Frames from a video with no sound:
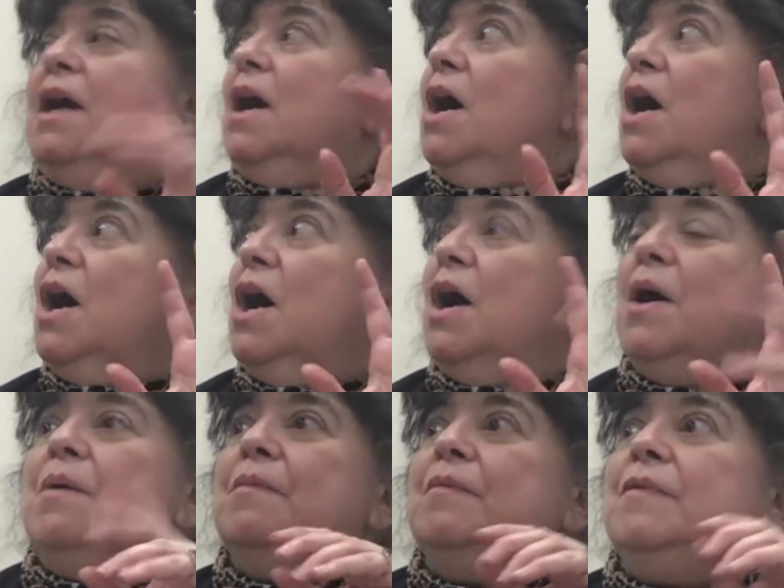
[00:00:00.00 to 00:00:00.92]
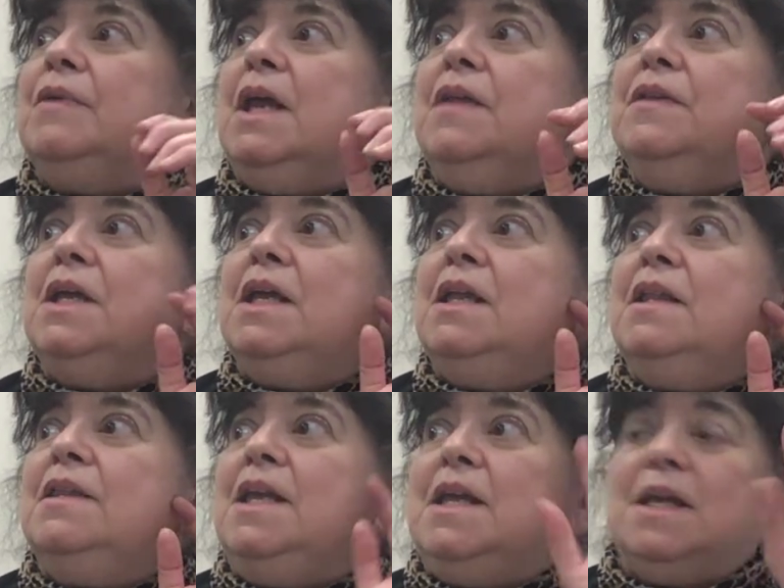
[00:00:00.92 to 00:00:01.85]
in
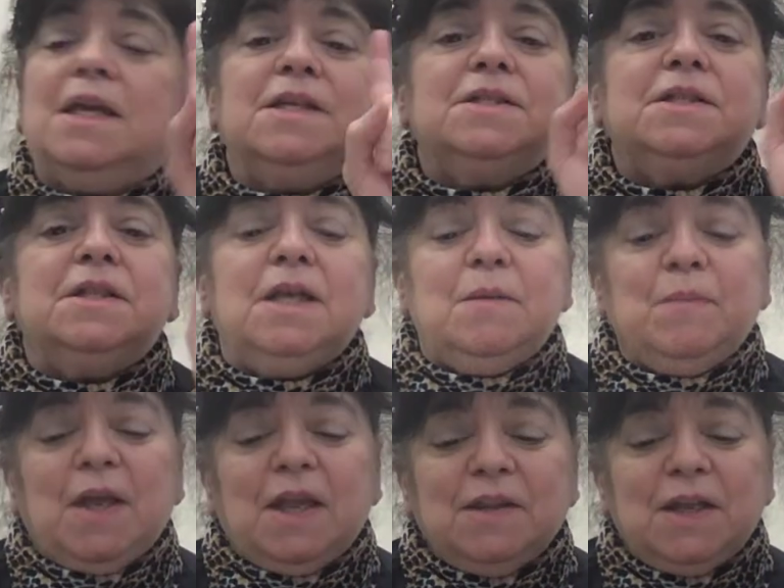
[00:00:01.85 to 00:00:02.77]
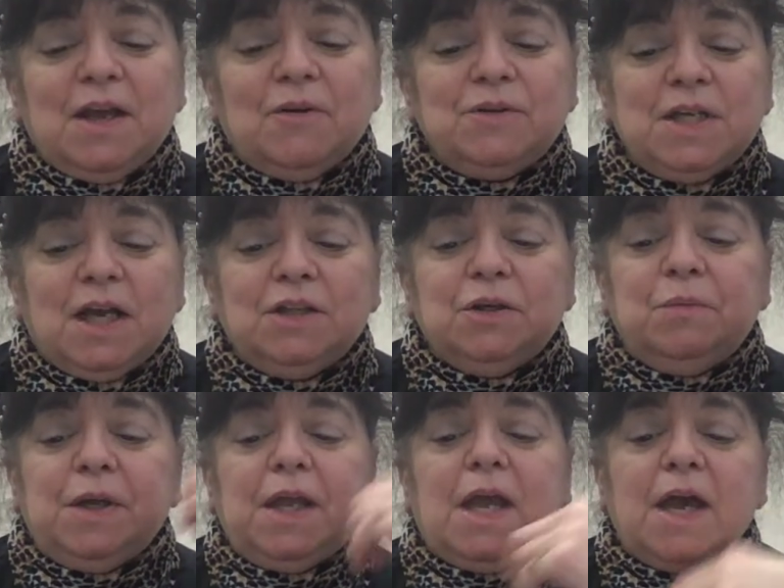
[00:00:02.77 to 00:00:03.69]
the kiss theme in the Otello
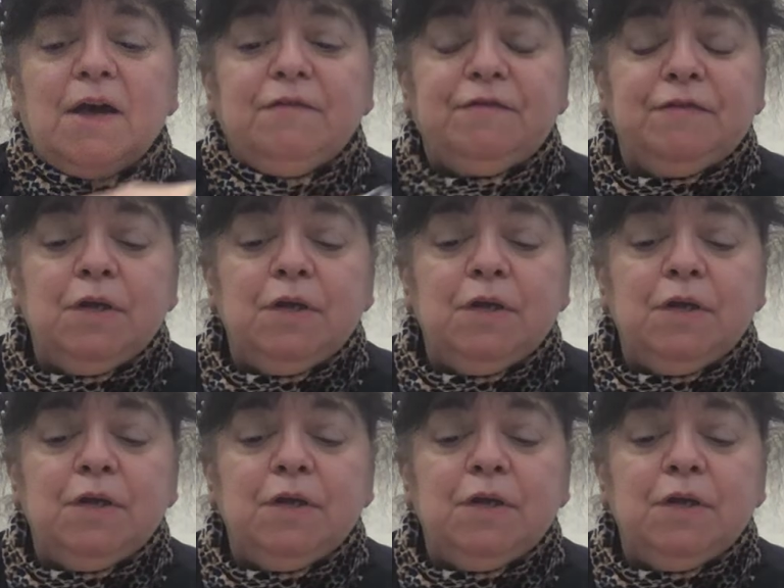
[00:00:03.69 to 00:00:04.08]
we have